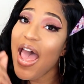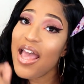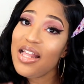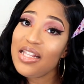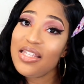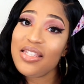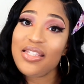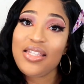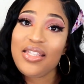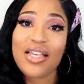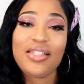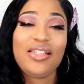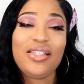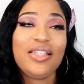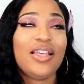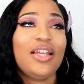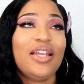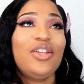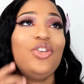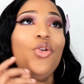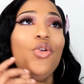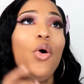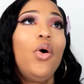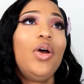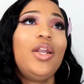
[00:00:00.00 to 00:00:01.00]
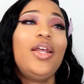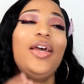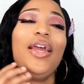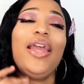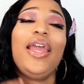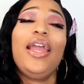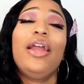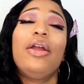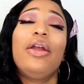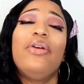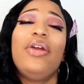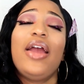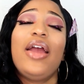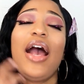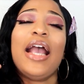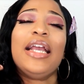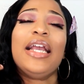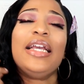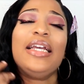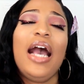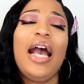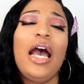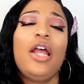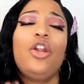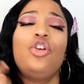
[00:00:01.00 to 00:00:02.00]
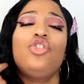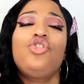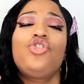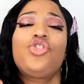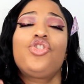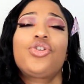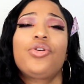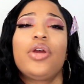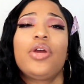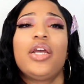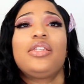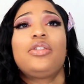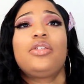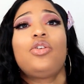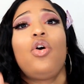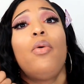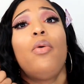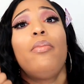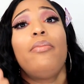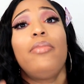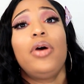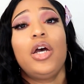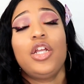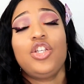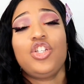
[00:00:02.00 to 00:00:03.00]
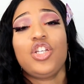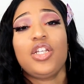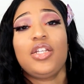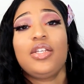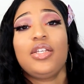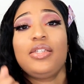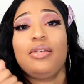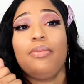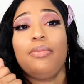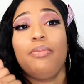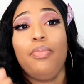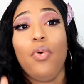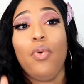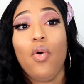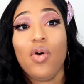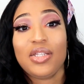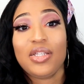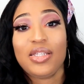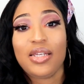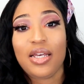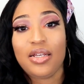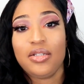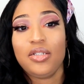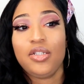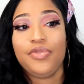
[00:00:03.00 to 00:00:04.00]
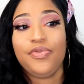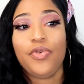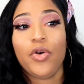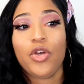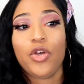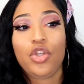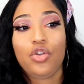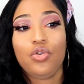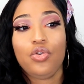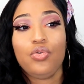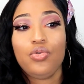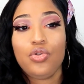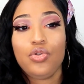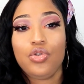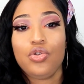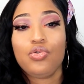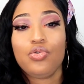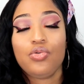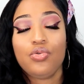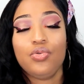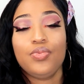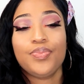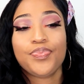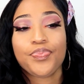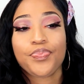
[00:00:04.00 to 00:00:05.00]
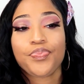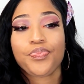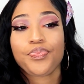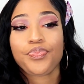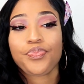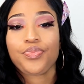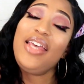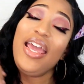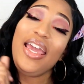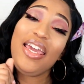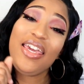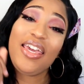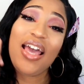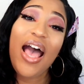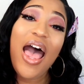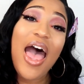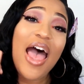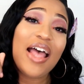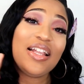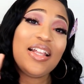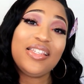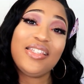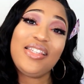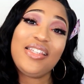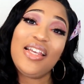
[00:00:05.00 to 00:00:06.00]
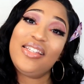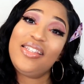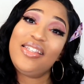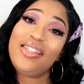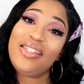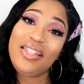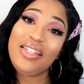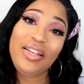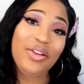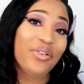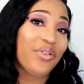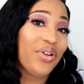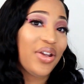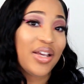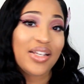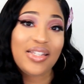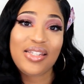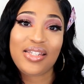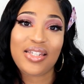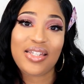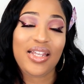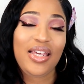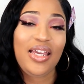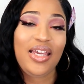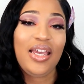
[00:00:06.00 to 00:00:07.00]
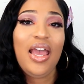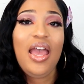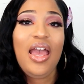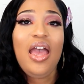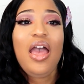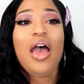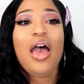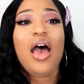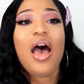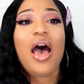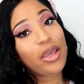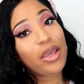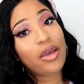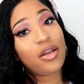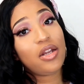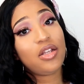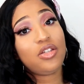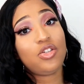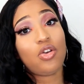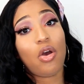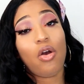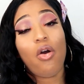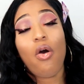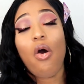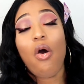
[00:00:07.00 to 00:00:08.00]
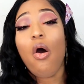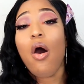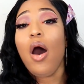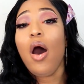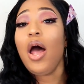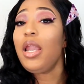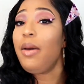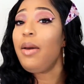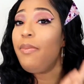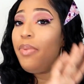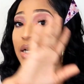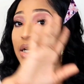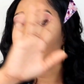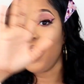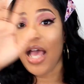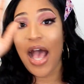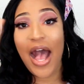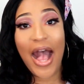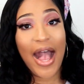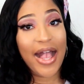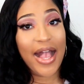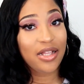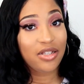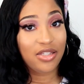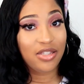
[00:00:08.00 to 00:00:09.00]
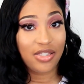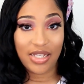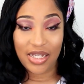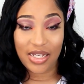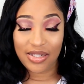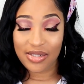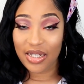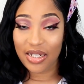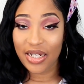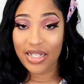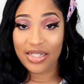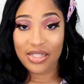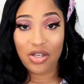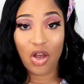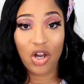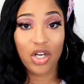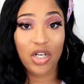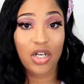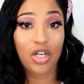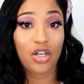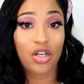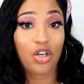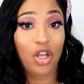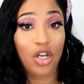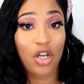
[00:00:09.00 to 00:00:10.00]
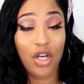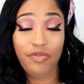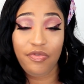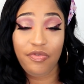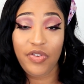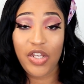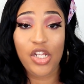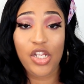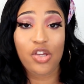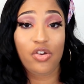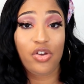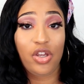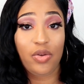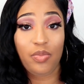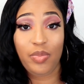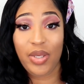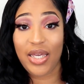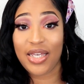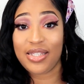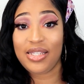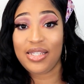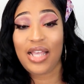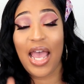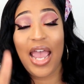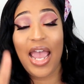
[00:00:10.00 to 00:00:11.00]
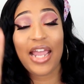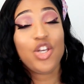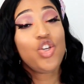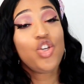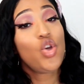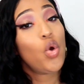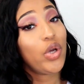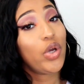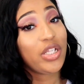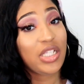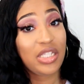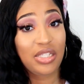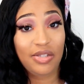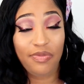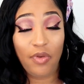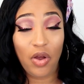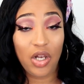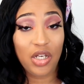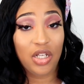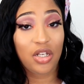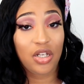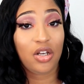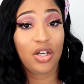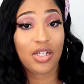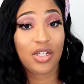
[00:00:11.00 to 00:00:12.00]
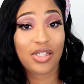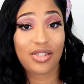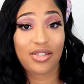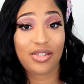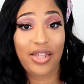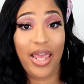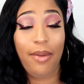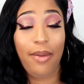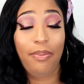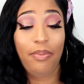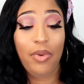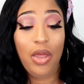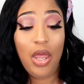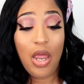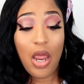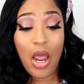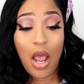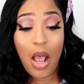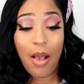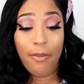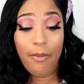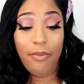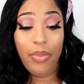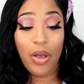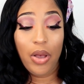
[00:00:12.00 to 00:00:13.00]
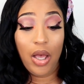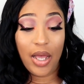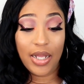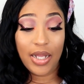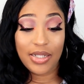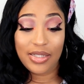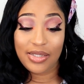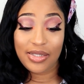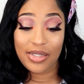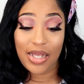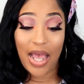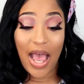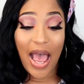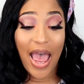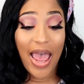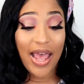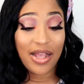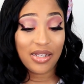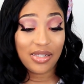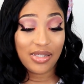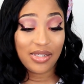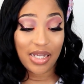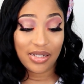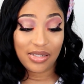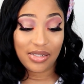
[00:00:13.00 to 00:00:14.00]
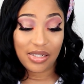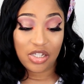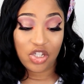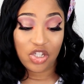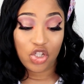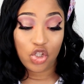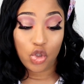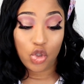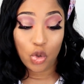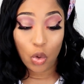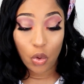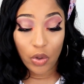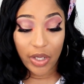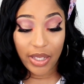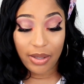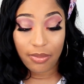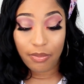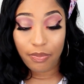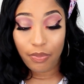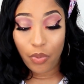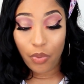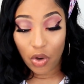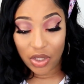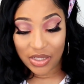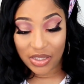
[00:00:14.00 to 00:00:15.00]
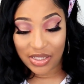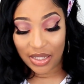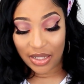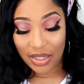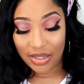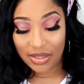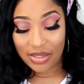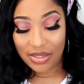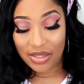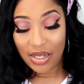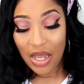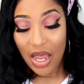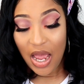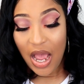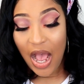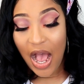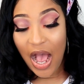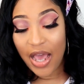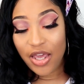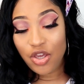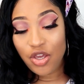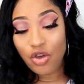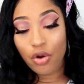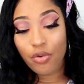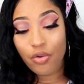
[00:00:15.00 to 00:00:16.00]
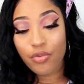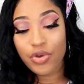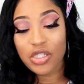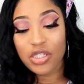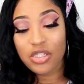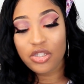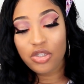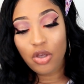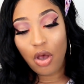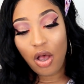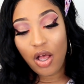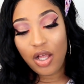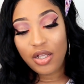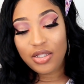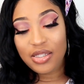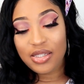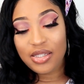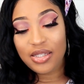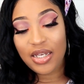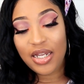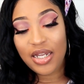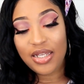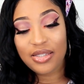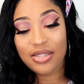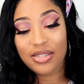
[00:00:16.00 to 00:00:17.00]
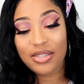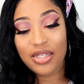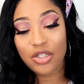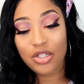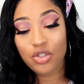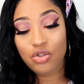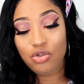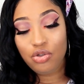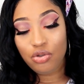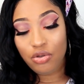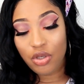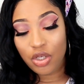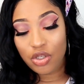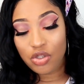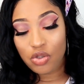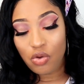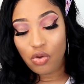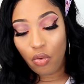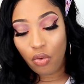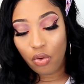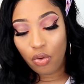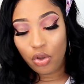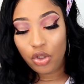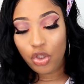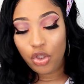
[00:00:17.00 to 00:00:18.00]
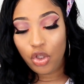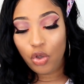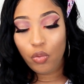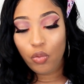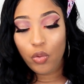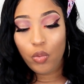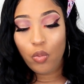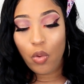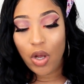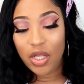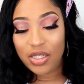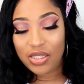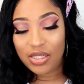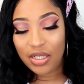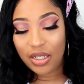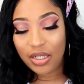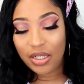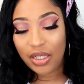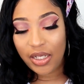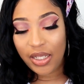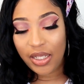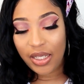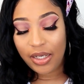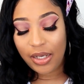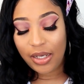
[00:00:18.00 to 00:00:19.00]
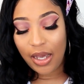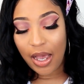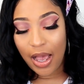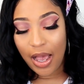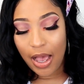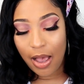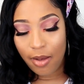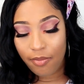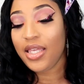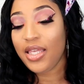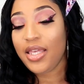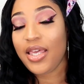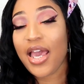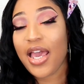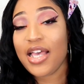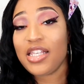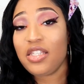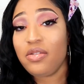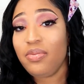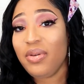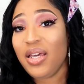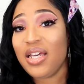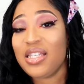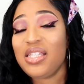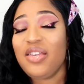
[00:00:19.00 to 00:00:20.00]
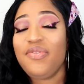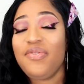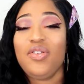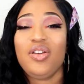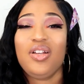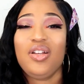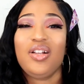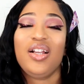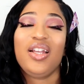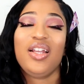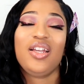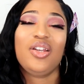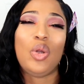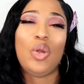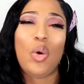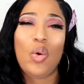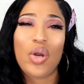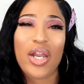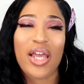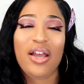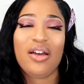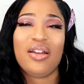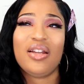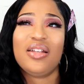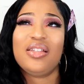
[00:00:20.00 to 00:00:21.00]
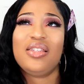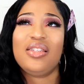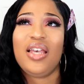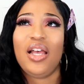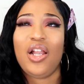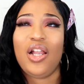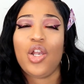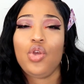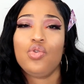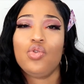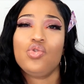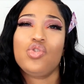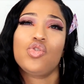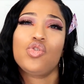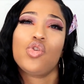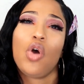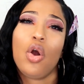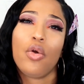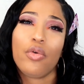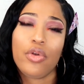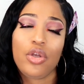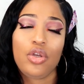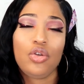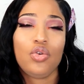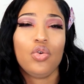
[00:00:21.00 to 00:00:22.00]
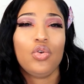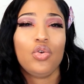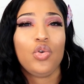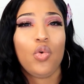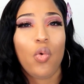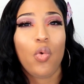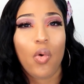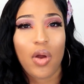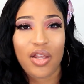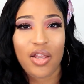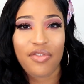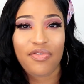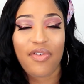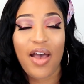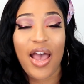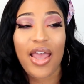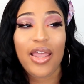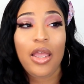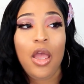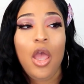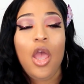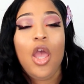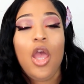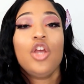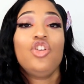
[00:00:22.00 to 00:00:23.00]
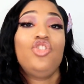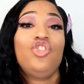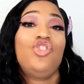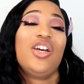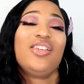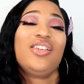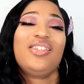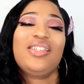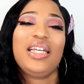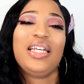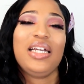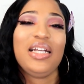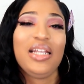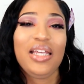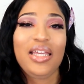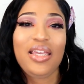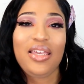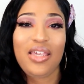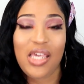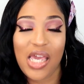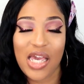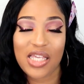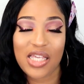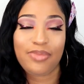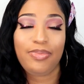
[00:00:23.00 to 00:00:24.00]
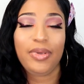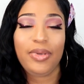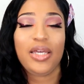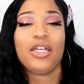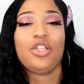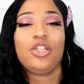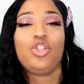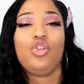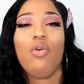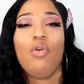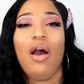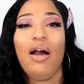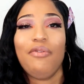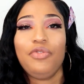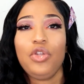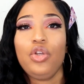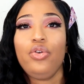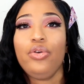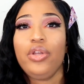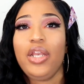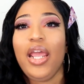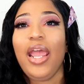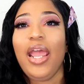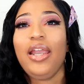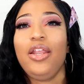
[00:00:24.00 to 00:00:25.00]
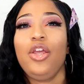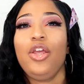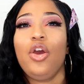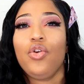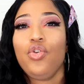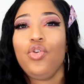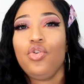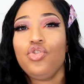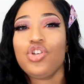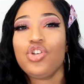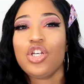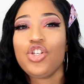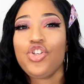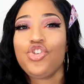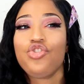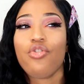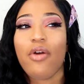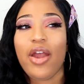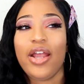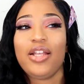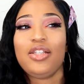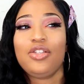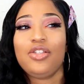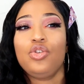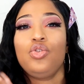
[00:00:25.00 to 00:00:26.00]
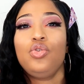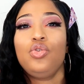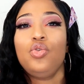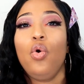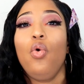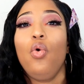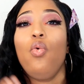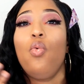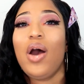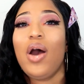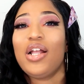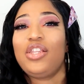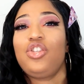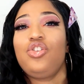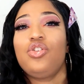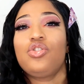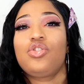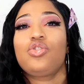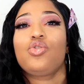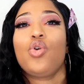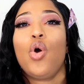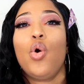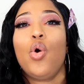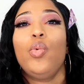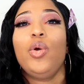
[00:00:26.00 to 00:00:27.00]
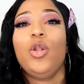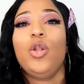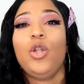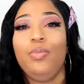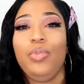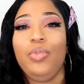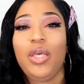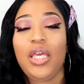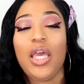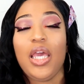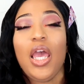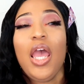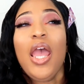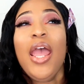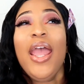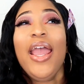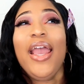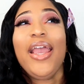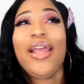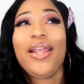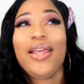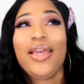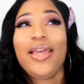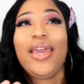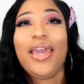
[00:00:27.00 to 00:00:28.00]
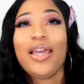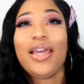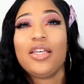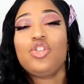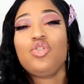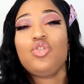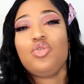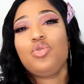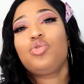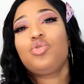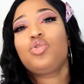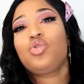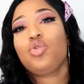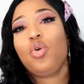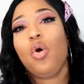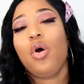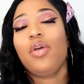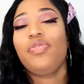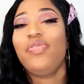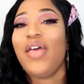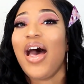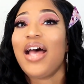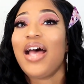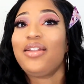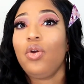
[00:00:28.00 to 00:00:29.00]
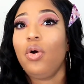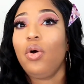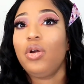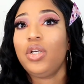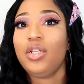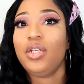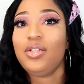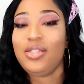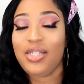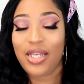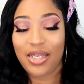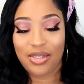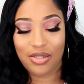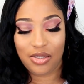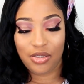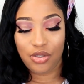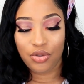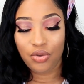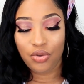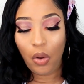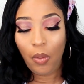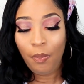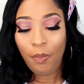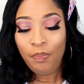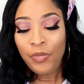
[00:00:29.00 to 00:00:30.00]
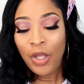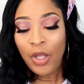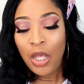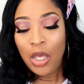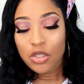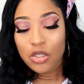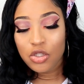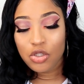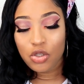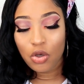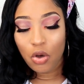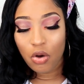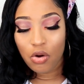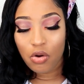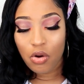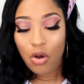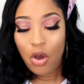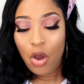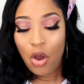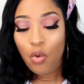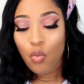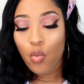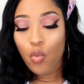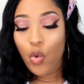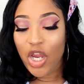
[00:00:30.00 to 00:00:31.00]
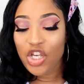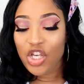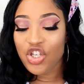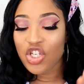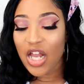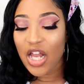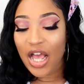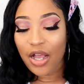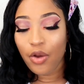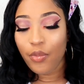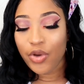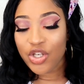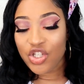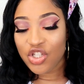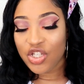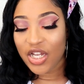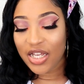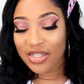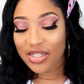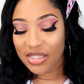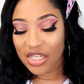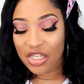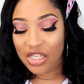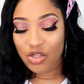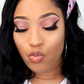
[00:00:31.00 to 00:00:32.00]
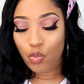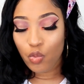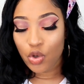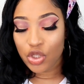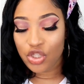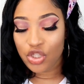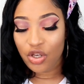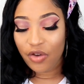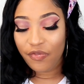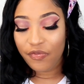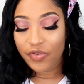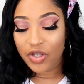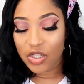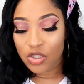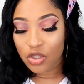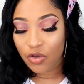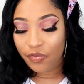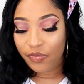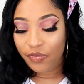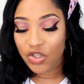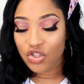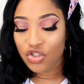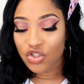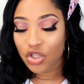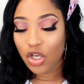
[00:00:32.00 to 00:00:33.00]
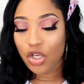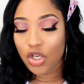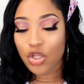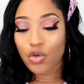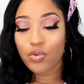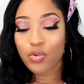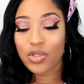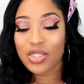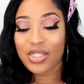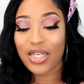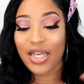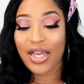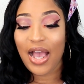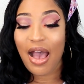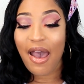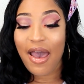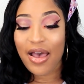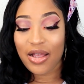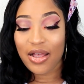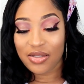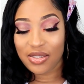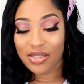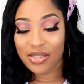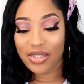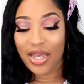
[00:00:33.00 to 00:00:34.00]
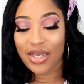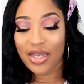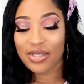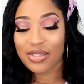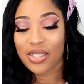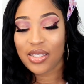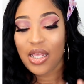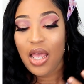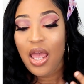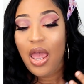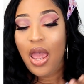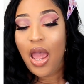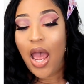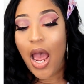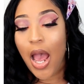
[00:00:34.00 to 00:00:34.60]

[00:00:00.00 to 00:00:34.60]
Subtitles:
IELTS test is another area. I cannot stress how much it is important for you to take your IELTS test seriously. We're gonna talk all about the IELTS test later on in another video because I know it's fallen another step, but IELTS test is so important. Are your results less than 2 years old? You would want to click yes, because if you click no, they're gonna tell you sorry, you don't qualify. Just click yes, because you have to do it anyhow. You're just trying to know what your score will be in case you score that on the test, you know. So which language test it was your first official? You would take IELTS test.